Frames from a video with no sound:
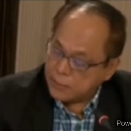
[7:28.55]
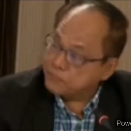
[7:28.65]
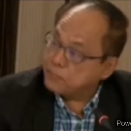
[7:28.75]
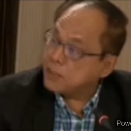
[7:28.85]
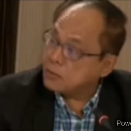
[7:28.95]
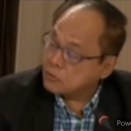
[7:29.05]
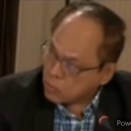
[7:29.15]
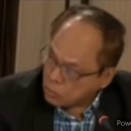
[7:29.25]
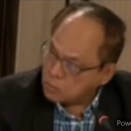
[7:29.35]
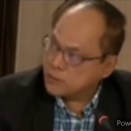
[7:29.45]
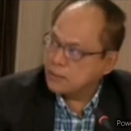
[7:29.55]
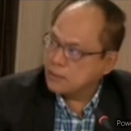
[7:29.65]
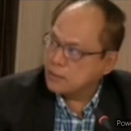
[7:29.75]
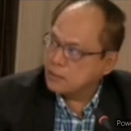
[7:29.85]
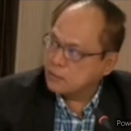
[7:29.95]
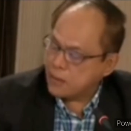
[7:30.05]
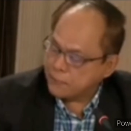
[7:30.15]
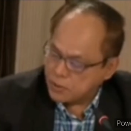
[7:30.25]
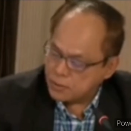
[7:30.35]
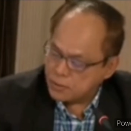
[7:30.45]
deeply rooted
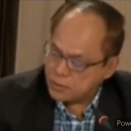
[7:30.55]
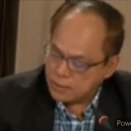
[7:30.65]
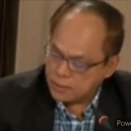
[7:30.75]
corruption